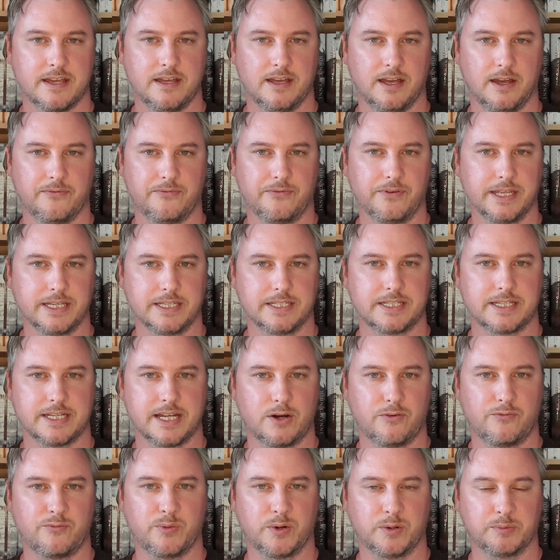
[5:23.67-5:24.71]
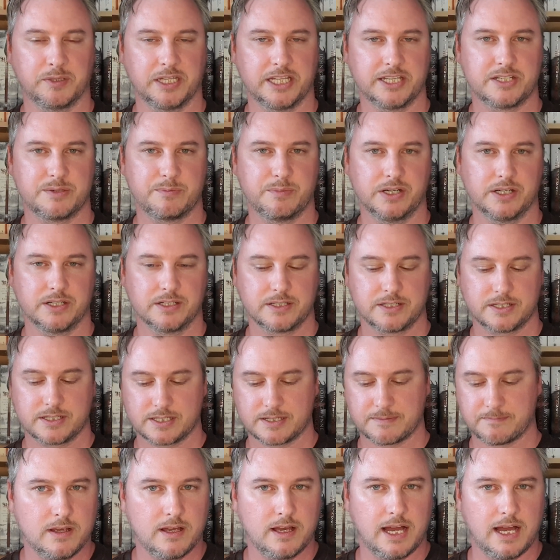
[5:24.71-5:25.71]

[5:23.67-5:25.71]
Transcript: of these self-published books.